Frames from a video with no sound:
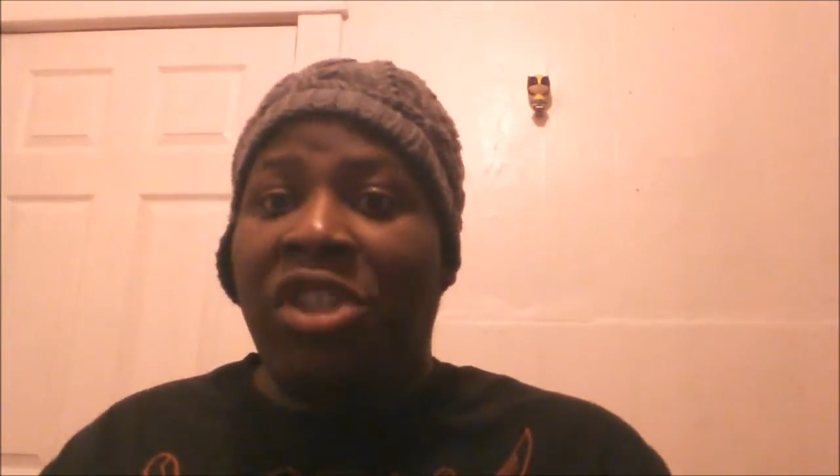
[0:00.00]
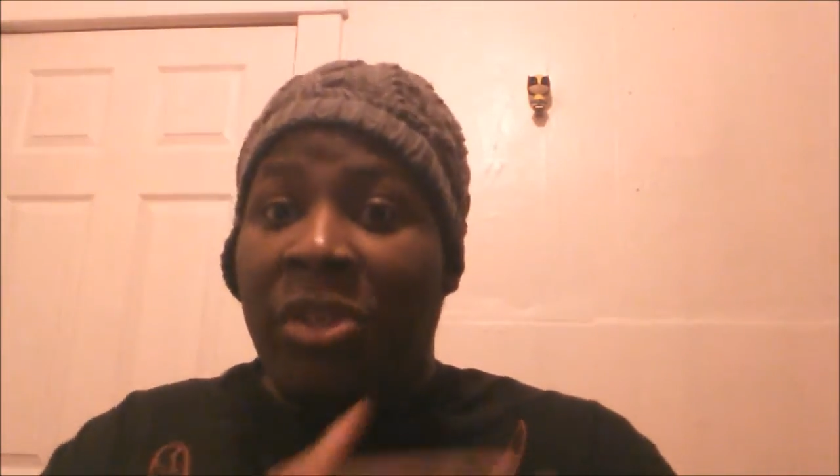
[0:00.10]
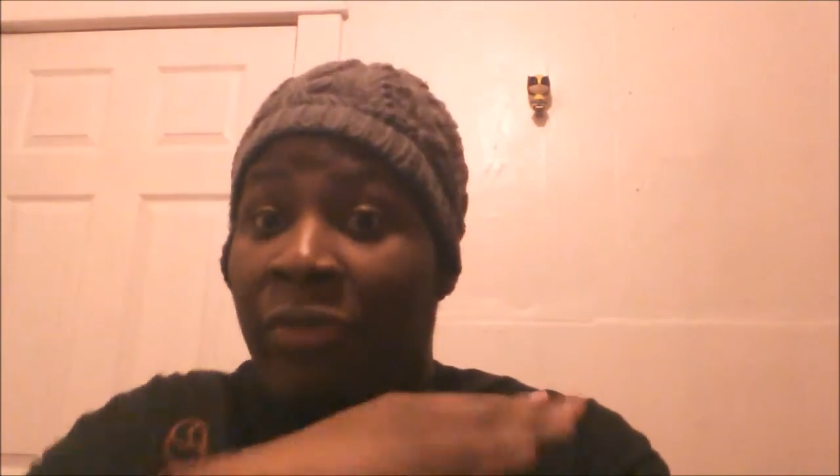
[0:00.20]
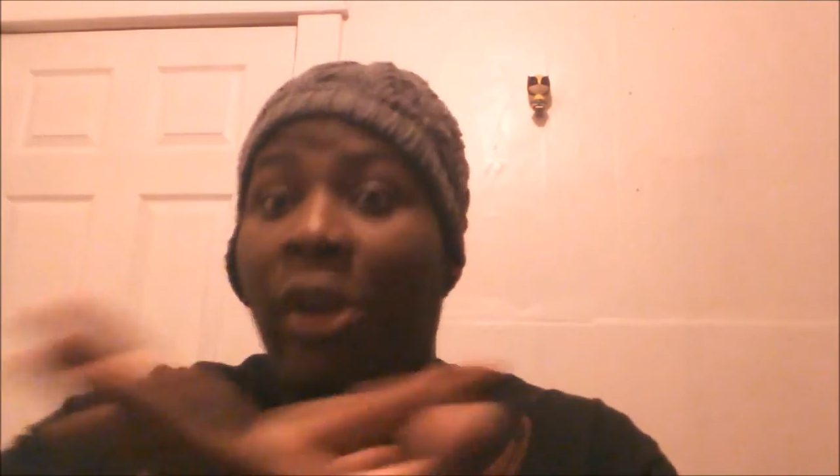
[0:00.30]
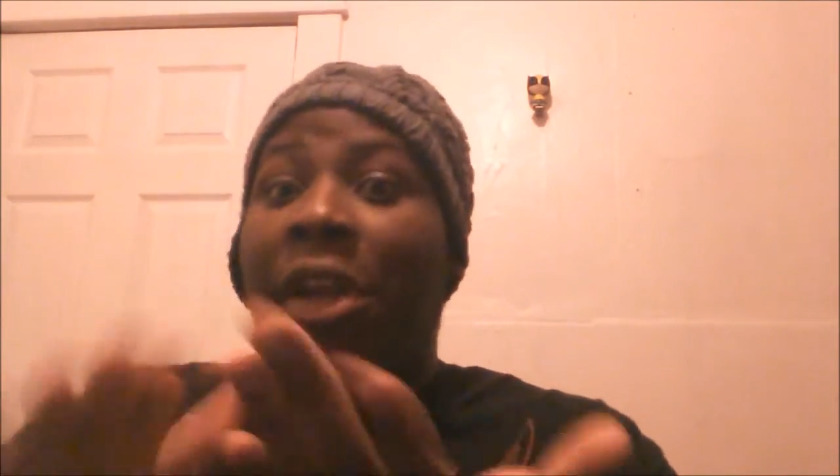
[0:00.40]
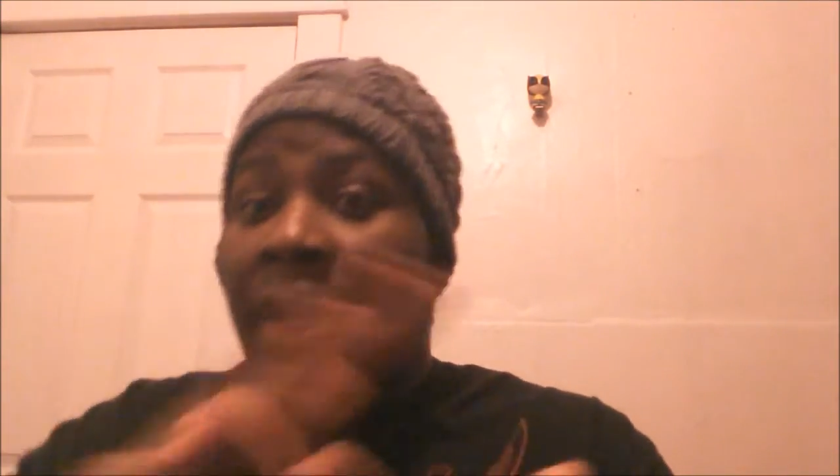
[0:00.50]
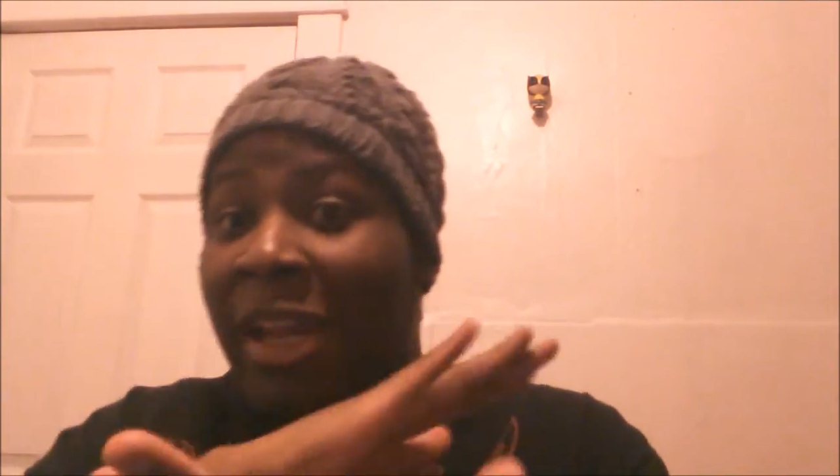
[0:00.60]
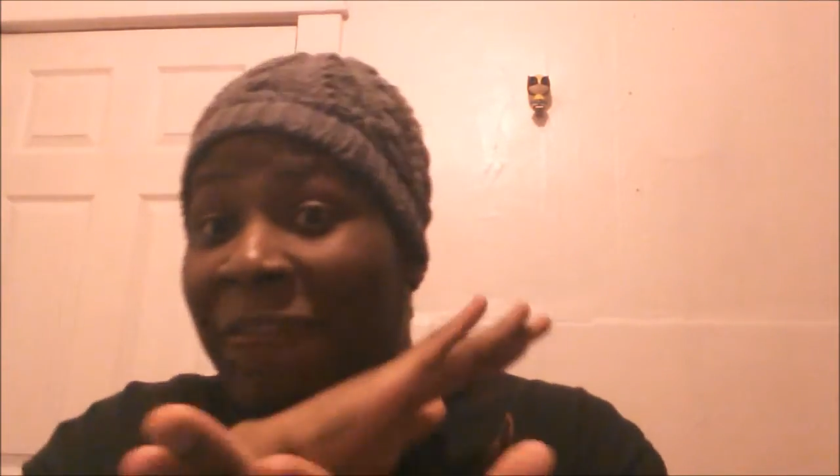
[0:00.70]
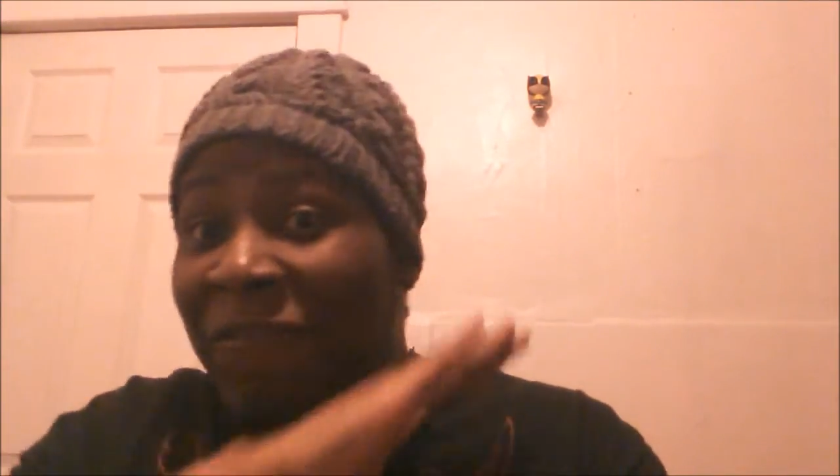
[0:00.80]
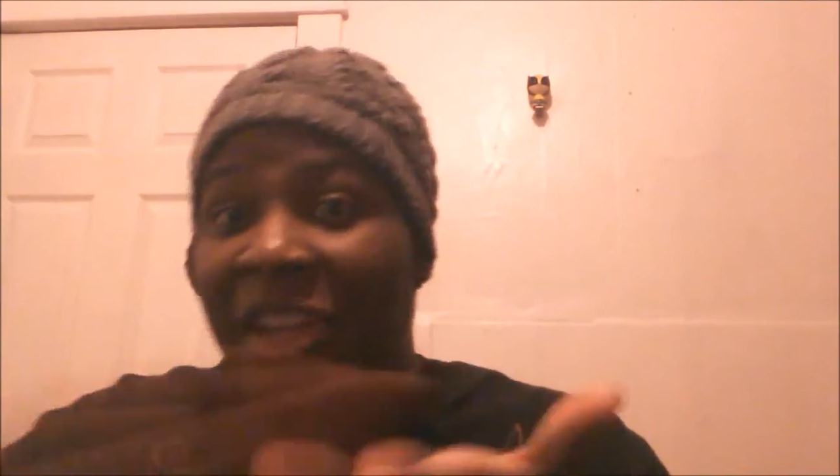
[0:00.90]
She's very
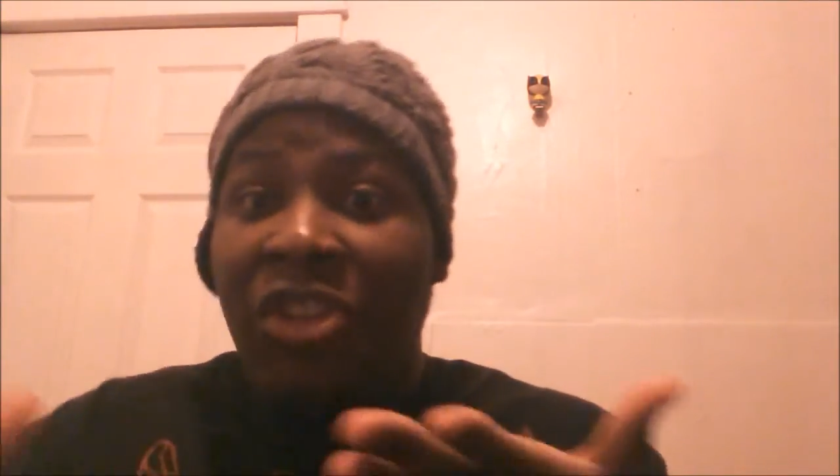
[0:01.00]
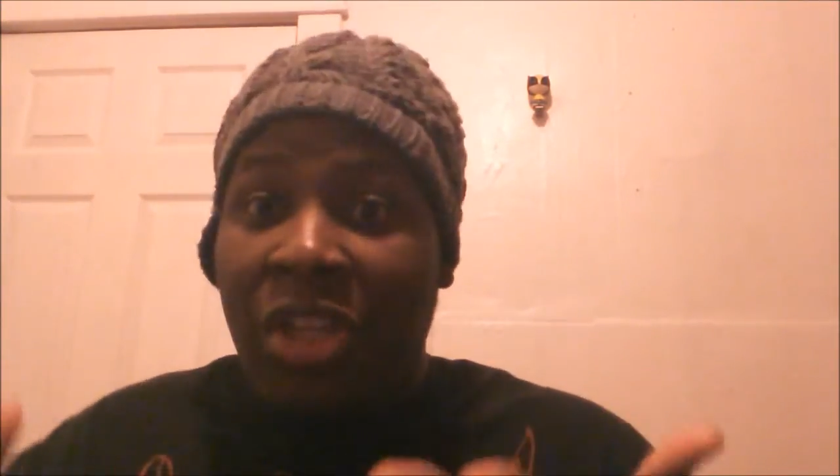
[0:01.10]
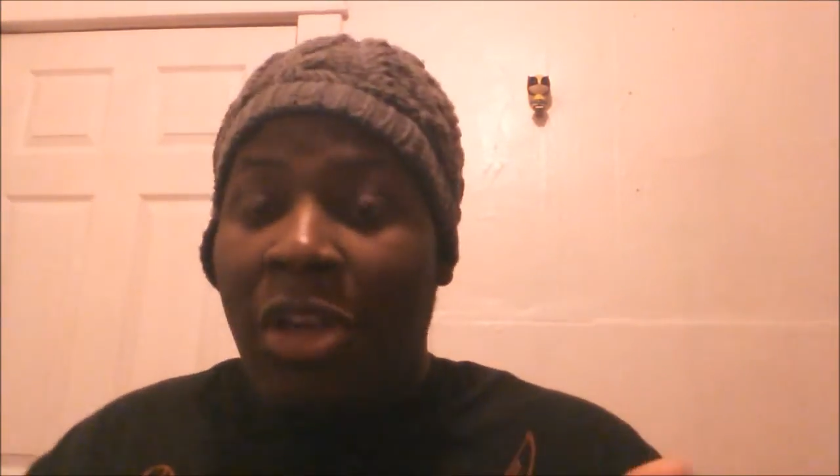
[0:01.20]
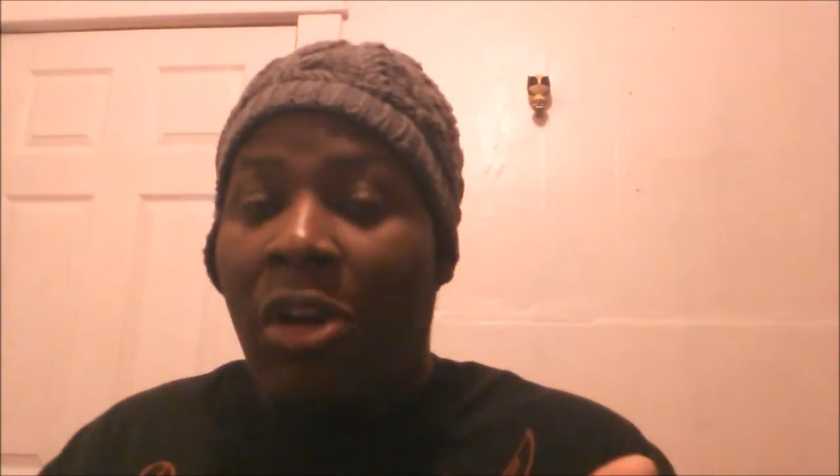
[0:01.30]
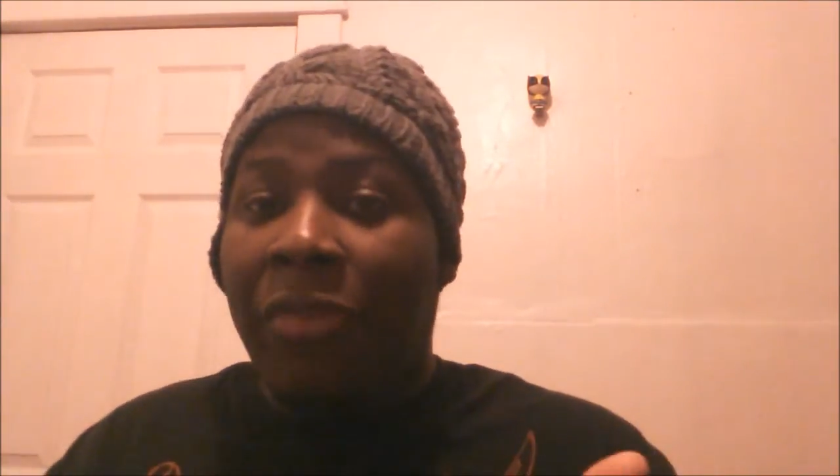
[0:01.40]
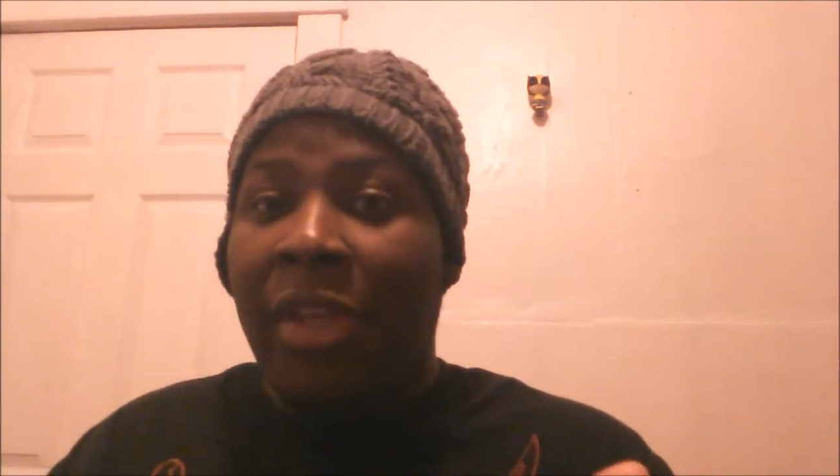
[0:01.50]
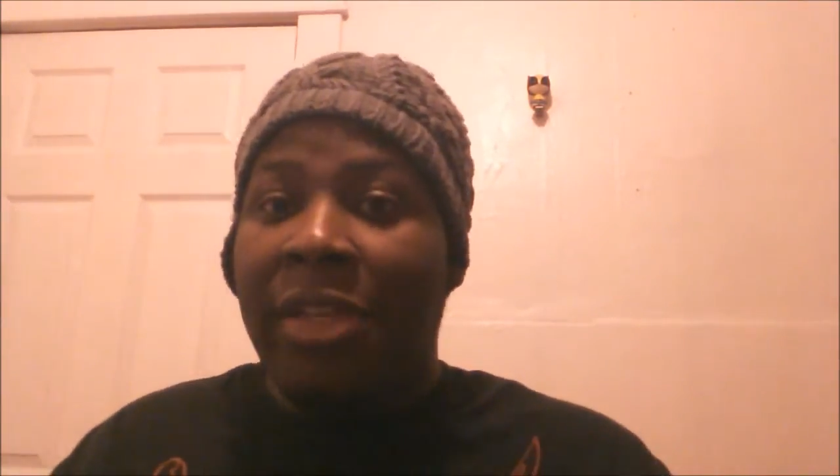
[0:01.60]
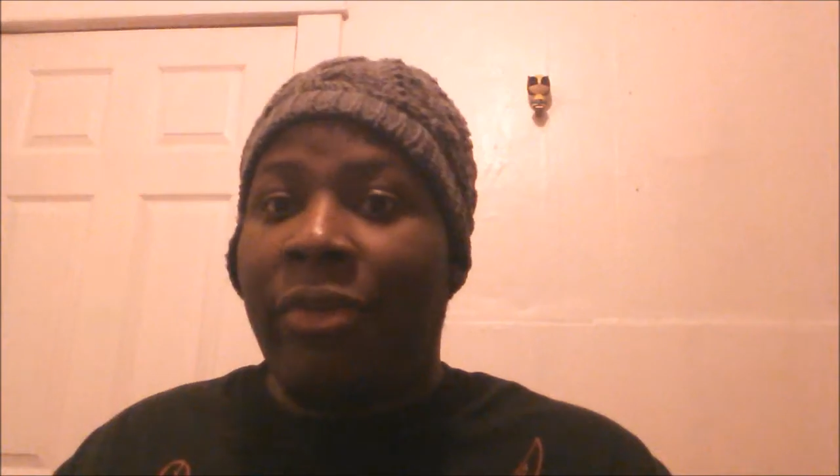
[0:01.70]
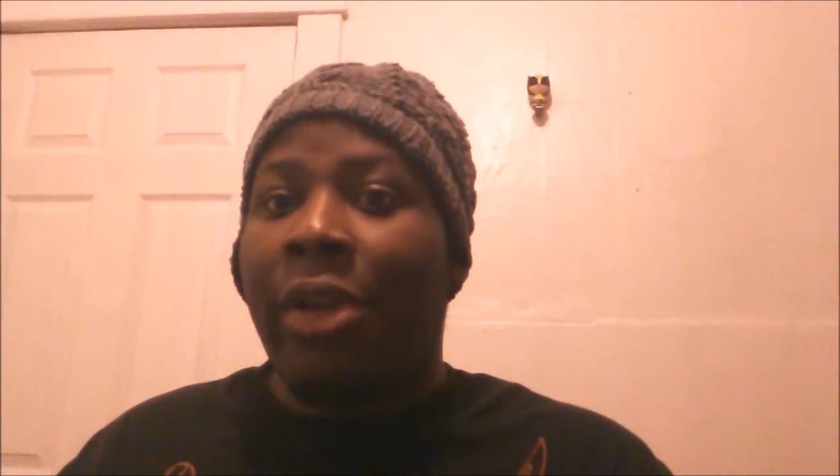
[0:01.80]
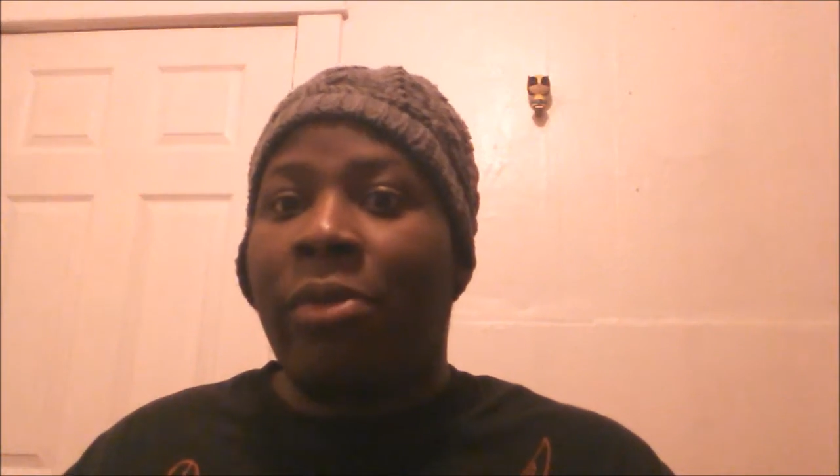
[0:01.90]
good at finishing off
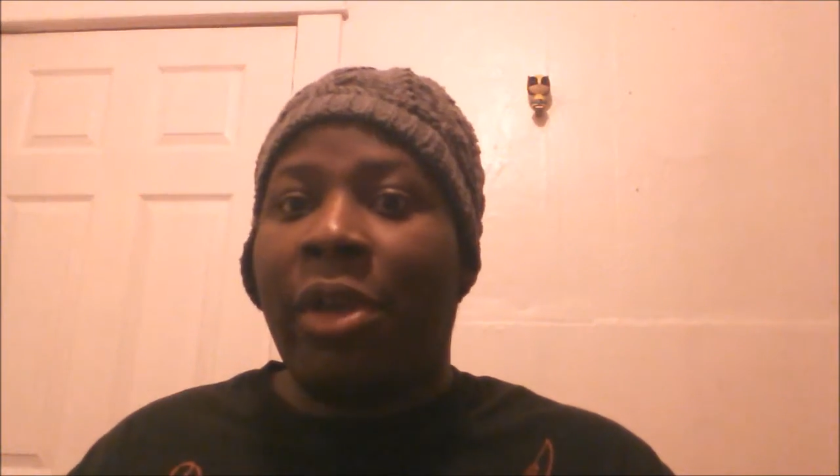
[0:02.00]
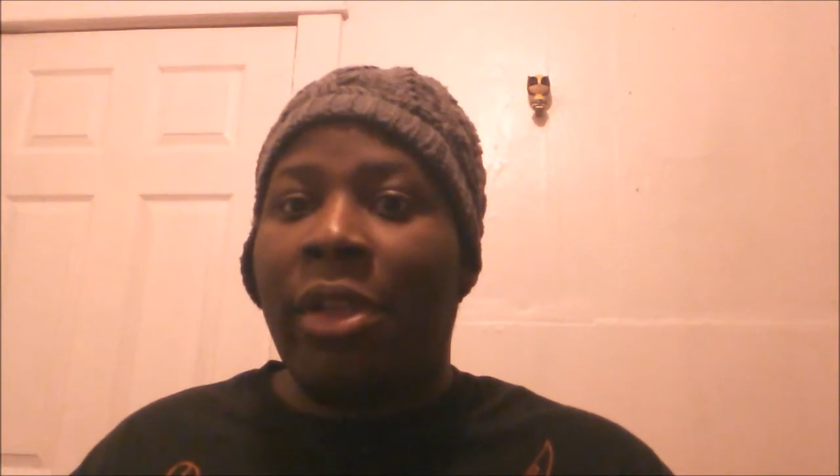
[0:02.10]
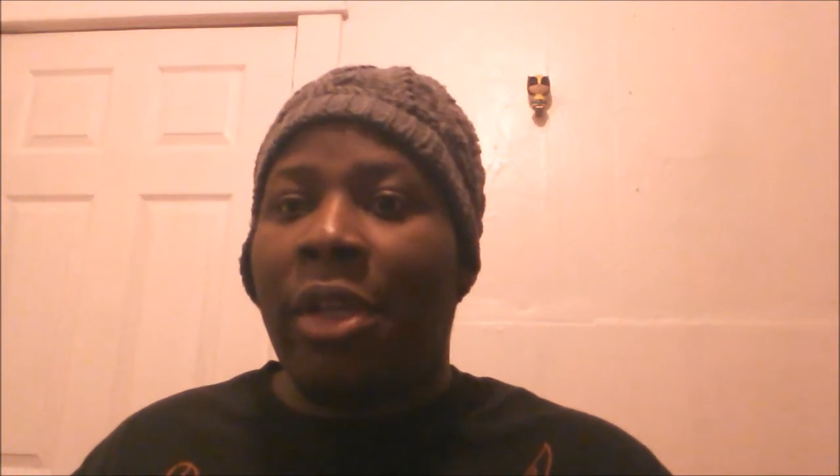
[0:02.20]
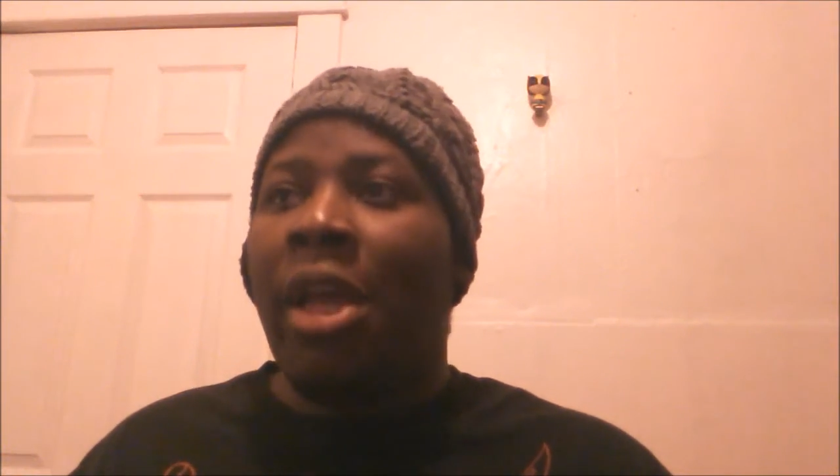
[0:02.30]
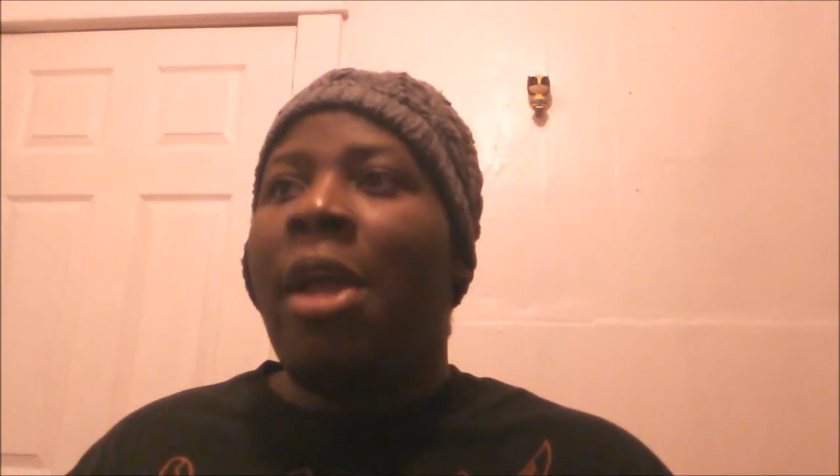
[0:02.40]
things very quickly,